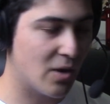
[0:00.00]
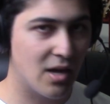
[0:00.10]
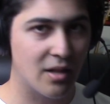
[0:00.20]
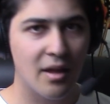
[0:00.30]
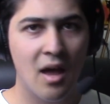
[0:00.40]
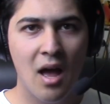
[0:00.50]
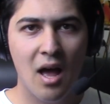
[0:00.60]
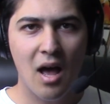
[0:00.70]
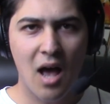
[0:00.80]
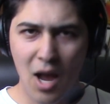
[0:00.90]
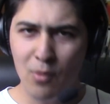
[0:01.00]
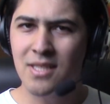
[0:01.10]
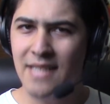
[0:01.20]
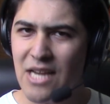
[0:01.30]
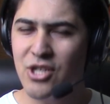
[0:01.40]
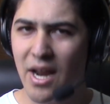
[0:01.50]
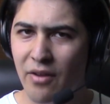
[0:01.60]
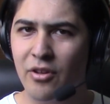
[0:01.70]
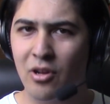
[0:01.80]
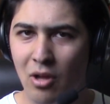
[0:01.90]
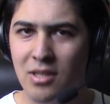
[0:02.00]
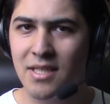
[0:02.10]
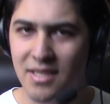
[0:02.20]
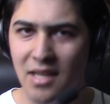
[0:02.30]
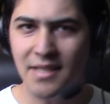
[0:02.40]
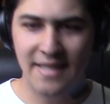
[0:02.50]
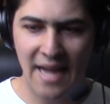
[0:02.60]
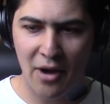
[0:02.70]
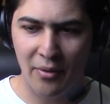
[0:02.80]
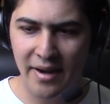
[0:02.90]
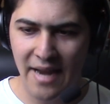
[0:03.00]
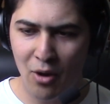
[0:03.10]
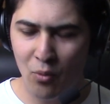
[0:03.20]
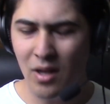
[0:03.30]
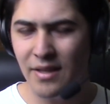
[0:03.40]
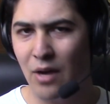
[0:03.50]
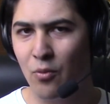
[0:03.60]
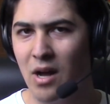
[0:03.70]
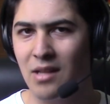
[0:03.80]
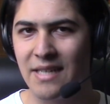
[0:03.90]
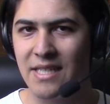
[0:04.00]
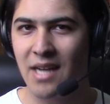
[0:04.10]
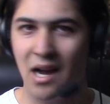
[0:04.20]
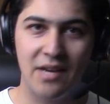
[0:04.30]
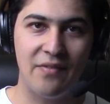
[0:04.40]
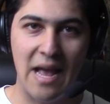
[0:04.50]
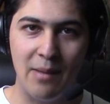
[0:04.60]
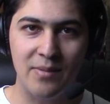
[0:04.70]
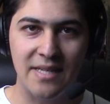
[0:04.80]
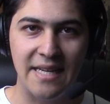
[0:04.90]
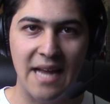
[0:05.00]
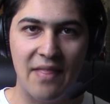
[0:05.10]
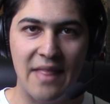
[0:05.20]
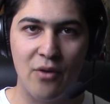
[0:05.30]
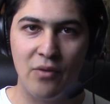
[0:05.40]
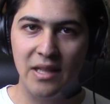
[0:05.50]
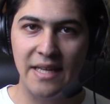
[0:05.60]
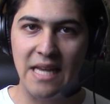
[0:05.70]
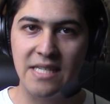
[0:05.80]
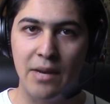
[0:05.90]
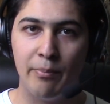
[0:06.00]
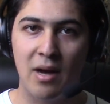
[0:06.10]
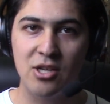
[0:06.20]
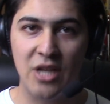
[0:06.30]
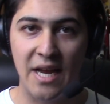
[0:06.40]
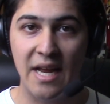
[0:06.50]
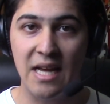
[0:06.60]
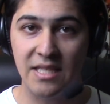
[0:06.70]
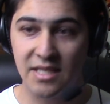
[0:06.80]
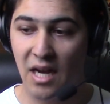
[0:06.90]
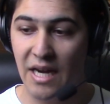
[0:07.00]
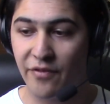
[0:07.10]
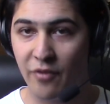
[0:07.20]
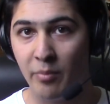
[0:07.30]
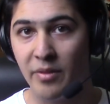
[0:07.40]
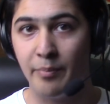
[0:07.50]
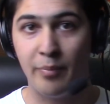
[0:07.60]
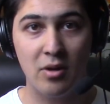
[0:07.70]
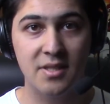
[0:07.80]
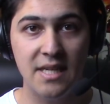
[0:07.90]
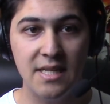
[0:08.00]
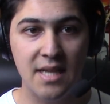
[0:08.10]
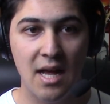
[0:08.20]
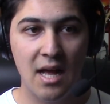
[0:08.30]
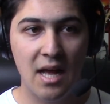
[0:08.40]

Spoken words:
world. I would say Shadow of the Colossus does count. Now, while that world is kind of empty and there really isn't much in it aside from the bosses,